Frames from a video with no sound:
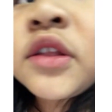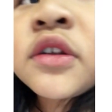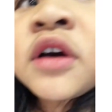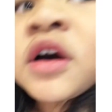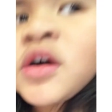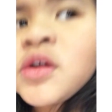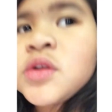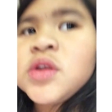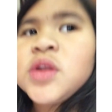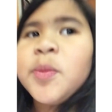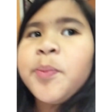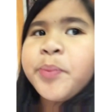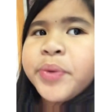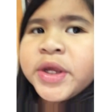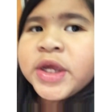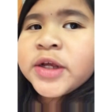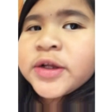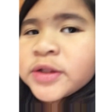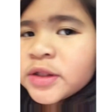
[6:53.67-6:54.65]
called The
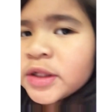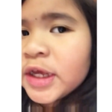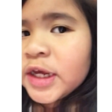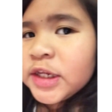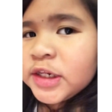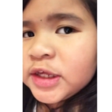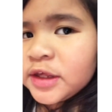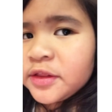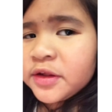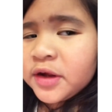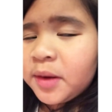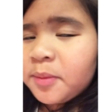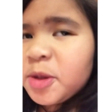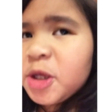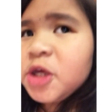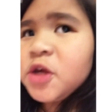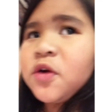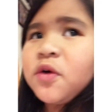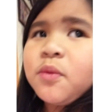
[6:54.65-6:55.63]
Pink Lady is
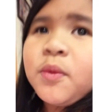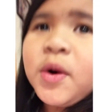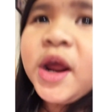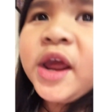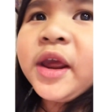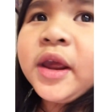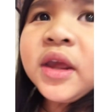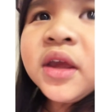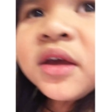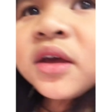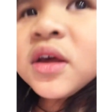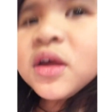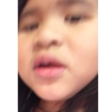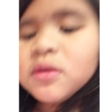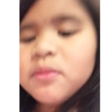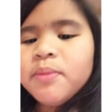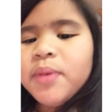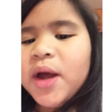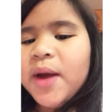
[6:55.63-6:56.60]
Coming Your Way.
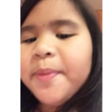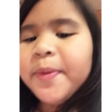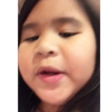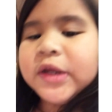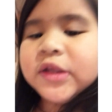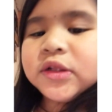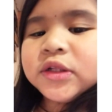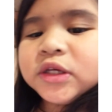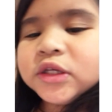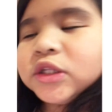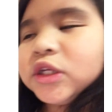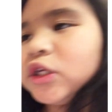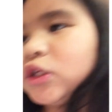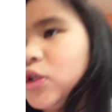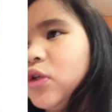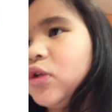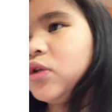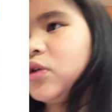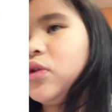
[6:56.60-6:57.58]
But apparently
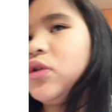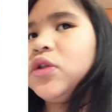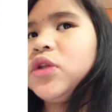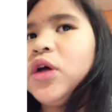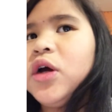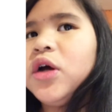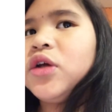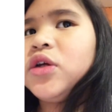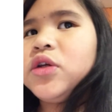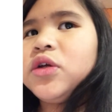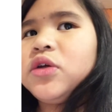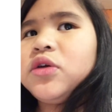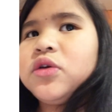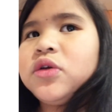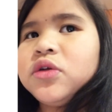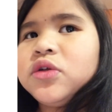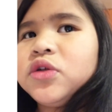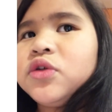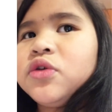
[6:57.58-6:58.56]
the, the
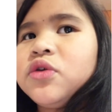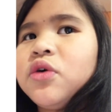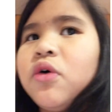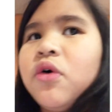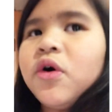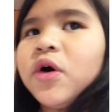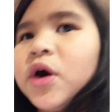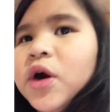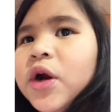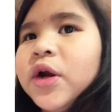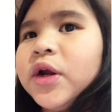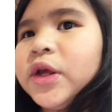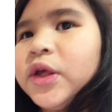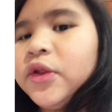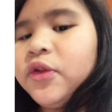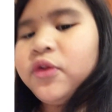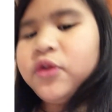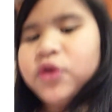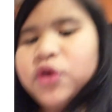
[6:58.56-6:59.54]
your
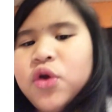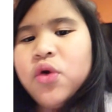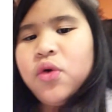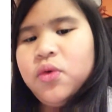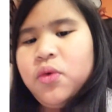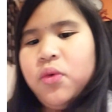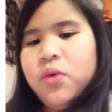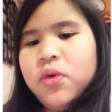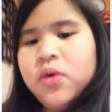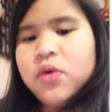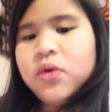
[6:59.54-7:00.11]
is you.